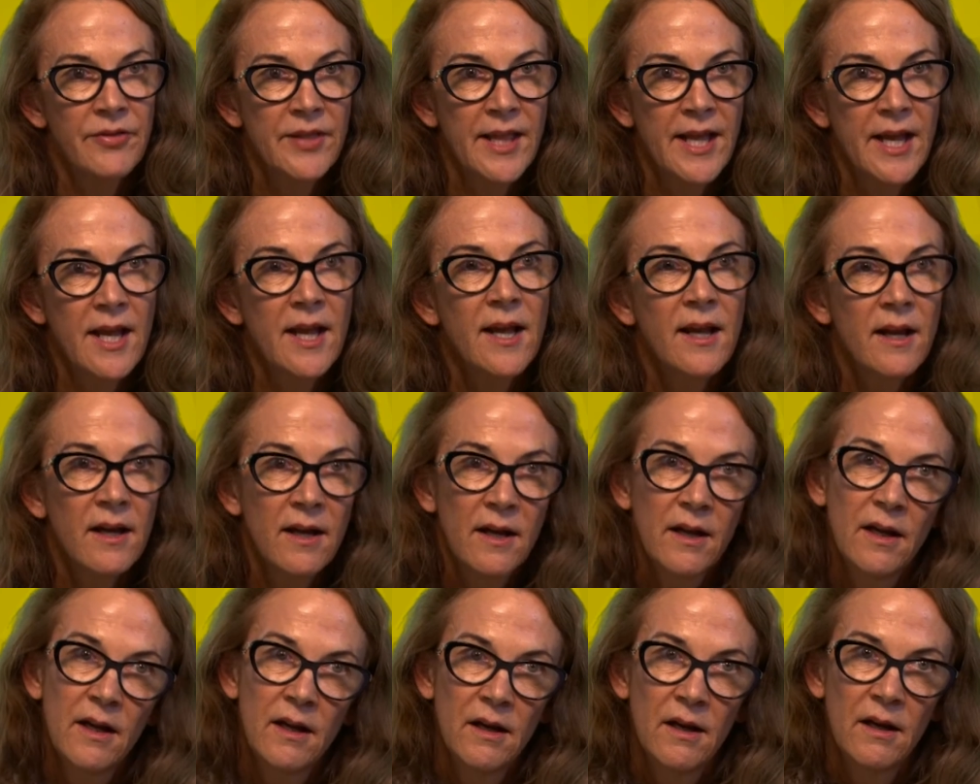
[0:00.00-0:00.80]
their
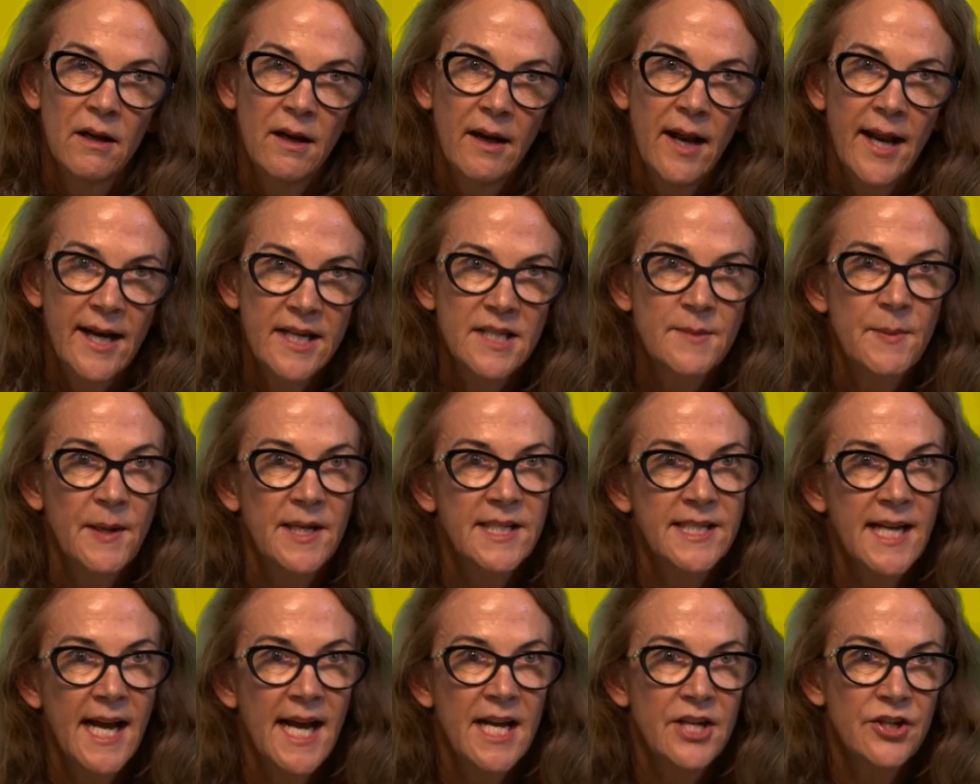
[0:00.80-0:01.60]

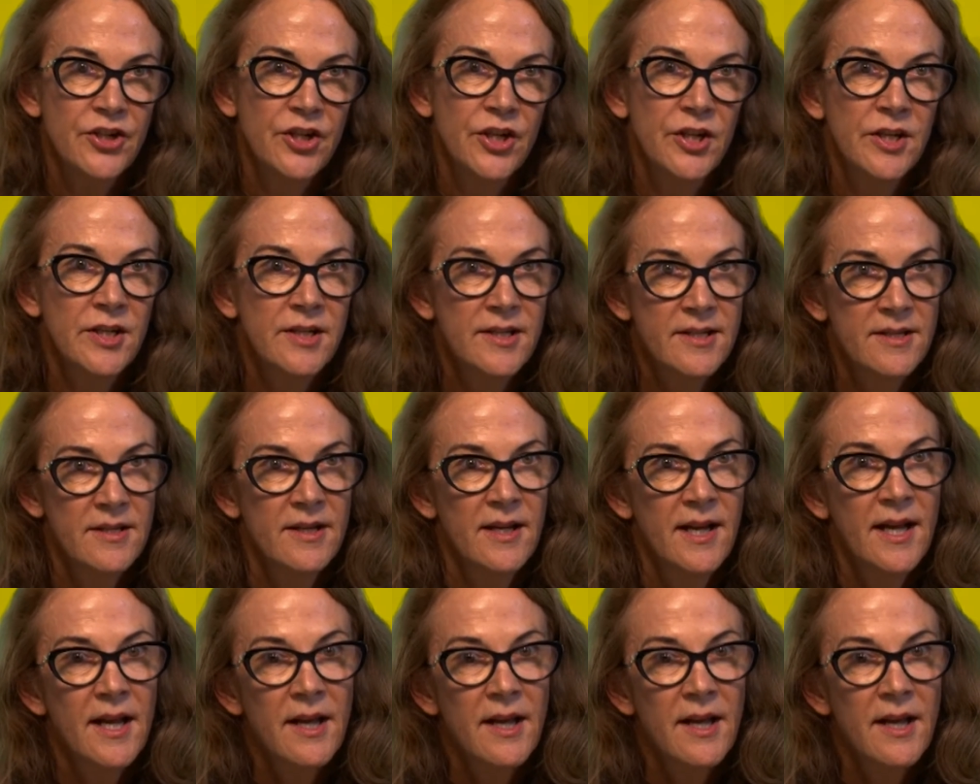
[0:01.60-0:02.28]
expectations,